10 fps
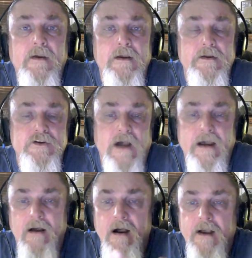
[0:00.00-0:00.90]
John
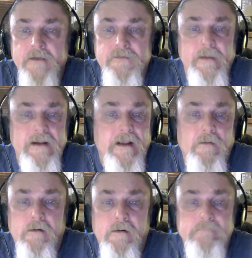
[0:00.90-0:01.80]
Hawks made the
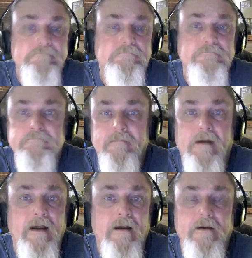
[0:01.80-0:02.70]
quote
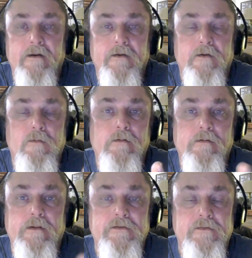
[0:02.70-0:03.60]
I, you know, a
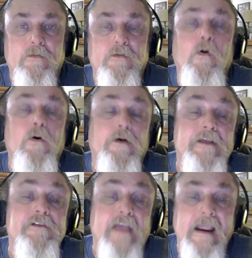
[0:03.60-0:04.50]
quote is quoted as
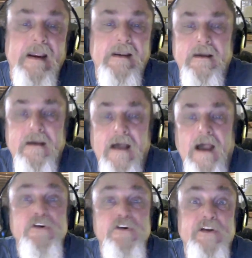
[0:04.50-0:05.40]
saying, "I
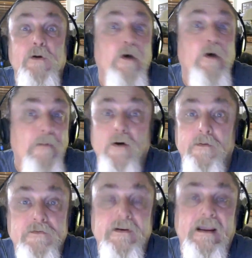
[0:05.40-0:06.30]
wish there were more
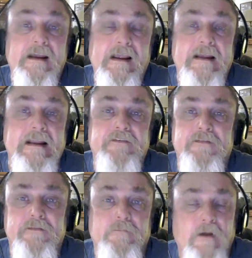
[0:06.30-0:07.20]
bones," and and
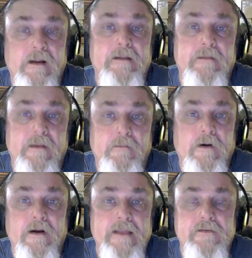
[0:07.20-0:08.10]
that's really the, where
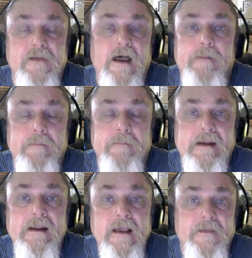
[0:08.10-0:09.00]
it ends up. I mean,
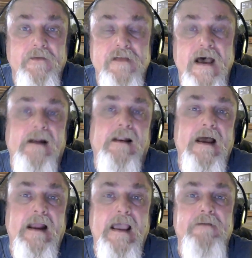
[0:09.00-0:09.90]
there's not a lot of
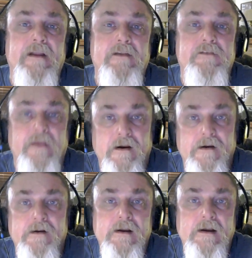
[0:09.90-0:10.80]
evidence there
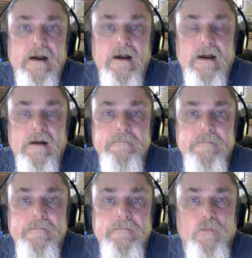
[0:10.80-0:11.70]
um,
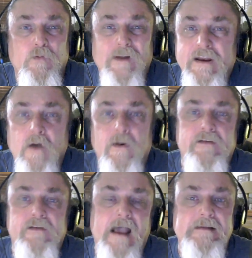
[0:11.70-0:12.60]
to really know
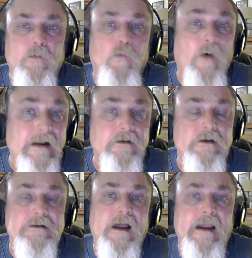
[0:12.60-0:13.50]
exactly what it looked
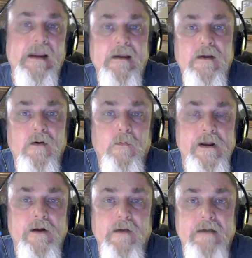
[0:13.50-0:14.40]
like. We
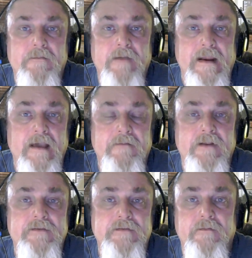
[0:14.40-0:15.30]
don't have any
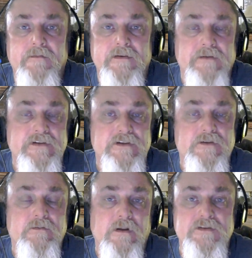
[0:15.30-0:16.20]
evidence of the of its
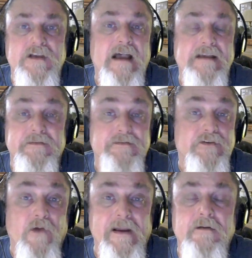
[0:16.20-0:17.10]
you know size, of its
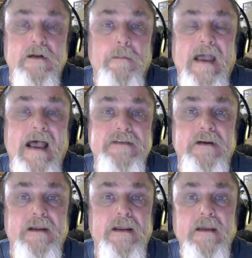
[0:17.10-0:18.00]
cranial
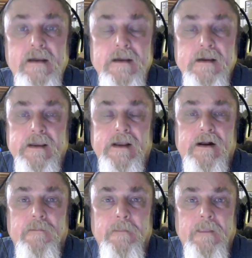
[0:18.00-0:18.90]
capacity, you
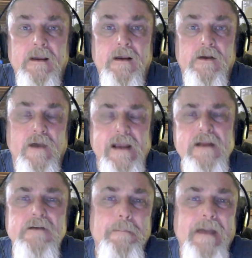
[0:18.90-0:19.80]
know, cranial
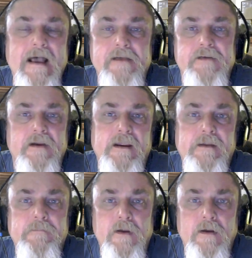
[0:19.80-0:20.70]
capacity,
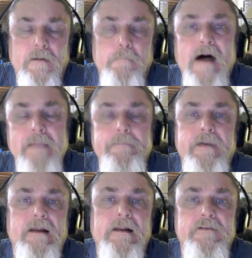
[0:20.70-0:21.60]

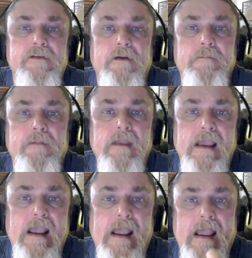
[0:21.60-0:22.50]
bipedalism,
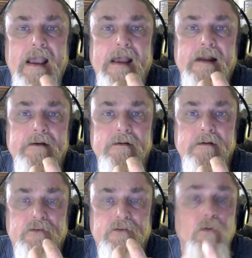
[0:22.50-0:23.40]
and
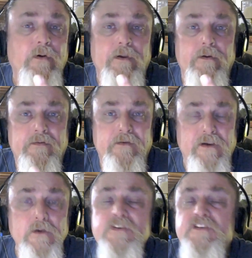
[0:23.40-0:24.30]
tool use
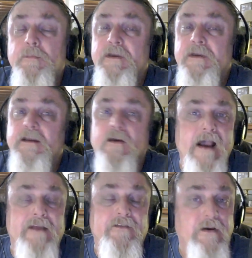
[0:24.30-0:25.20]
used to be the
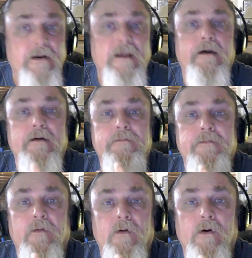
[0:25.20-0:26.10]
criteria
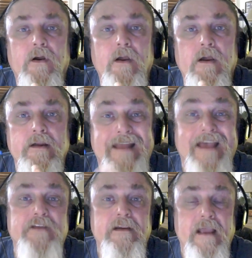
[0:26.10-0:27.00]
for
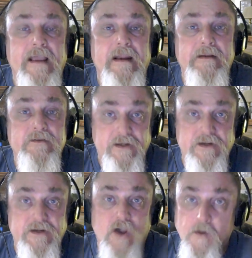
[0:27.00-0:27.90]
designating
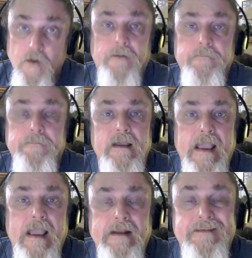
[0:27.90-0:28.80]
genus Homo
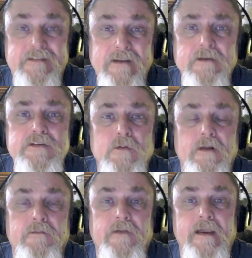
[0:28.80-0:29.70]
and still
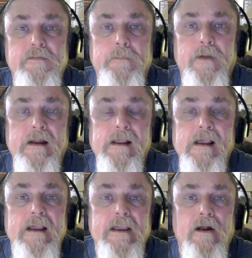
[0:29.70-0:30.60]
sort of is but
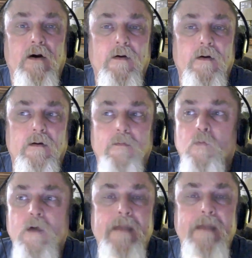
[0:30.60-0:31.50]
you know
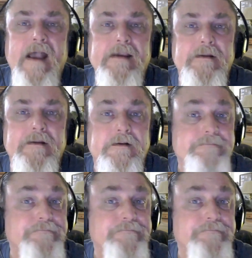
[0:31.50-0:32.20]
way back in the